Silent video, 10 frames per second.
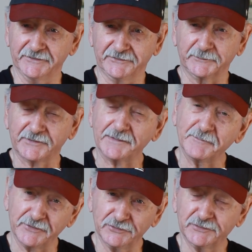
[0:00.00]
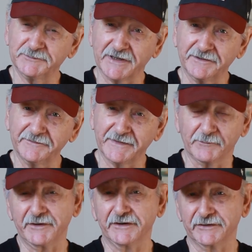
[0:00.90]
Subscribe to my YouTube channel. That
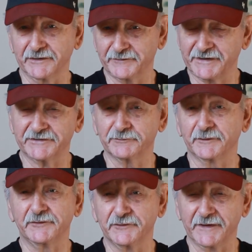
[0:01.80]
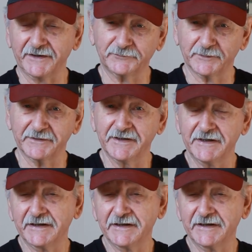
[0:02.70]
way you get a notification when we do the next one.